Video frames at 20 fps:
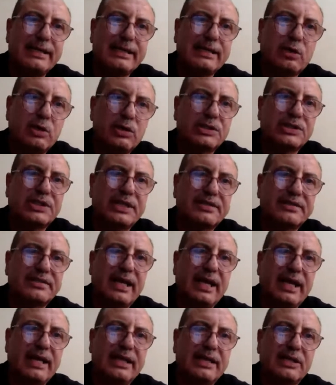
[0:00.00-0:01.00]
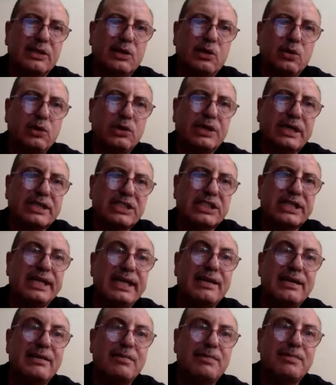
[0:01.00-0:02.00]
context and the whole
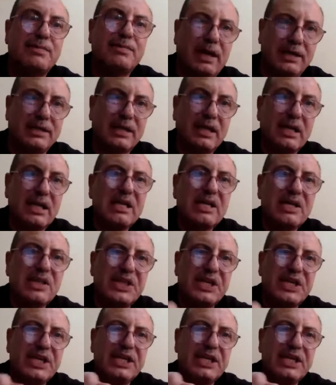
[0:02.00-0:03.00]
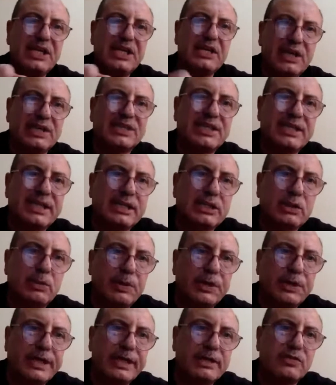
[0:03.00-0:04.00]
rationale behind the tightening the
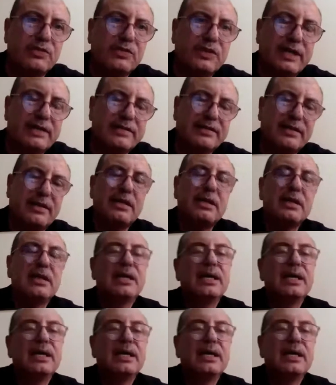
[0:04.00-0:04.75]
blockade of Gaza.